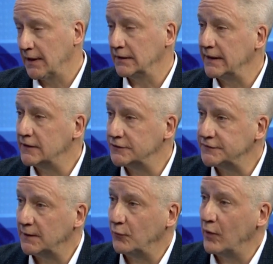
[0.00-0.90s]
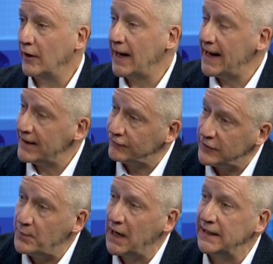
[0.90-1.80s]
Leadership where
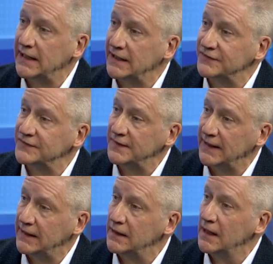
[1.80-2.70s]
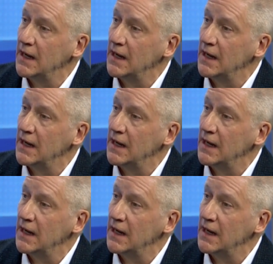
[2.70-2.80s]
everybody is seen